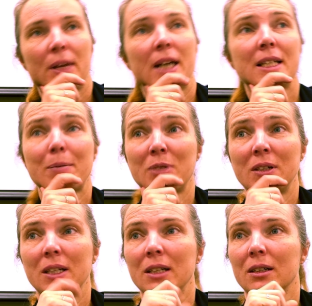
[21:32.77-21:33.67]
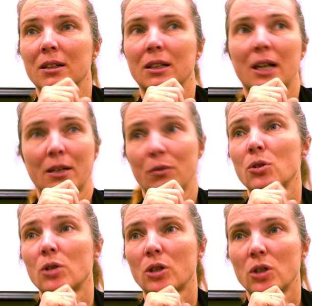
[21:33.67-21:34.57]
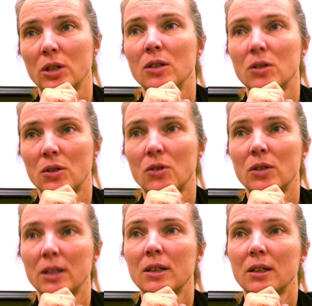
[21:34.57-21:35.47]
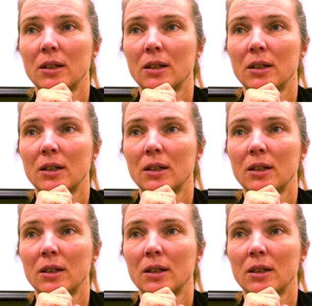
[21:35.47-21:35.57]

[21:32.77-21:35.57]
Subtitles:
adapted in the kind of construction industry.